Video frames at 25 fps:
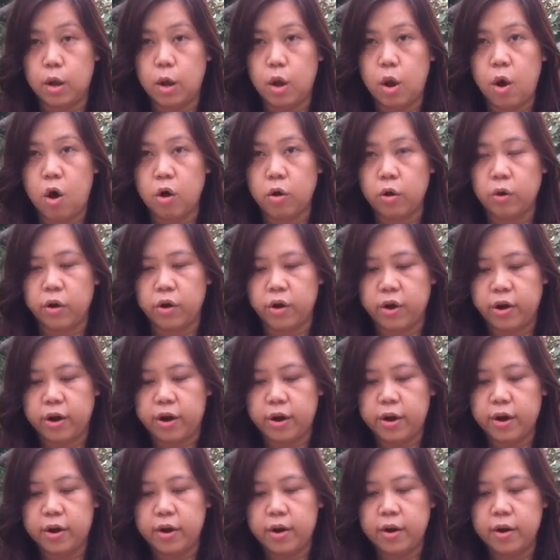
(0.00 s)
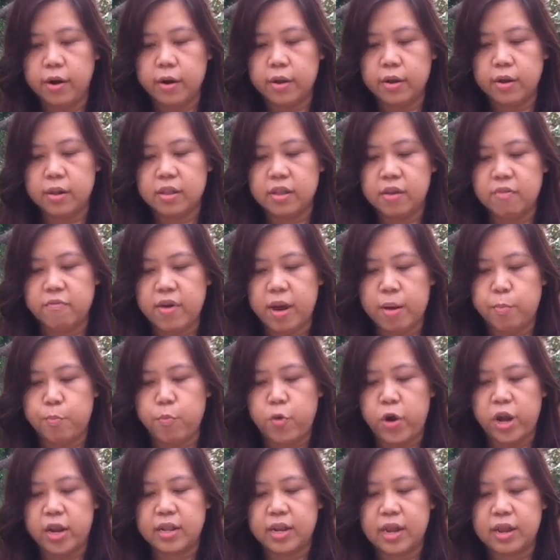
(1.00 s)
longer, the
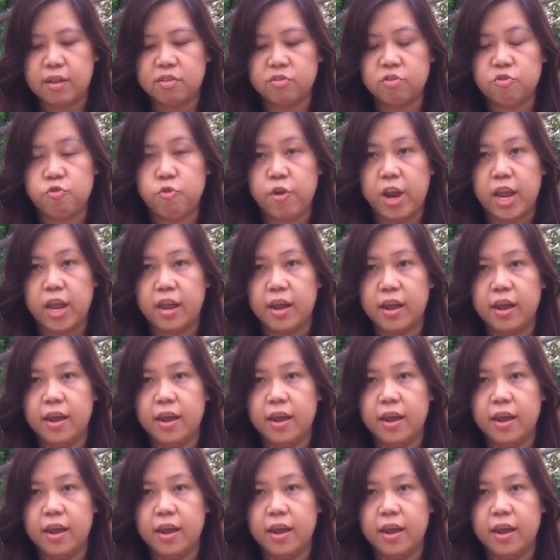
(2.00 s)
vibrating string?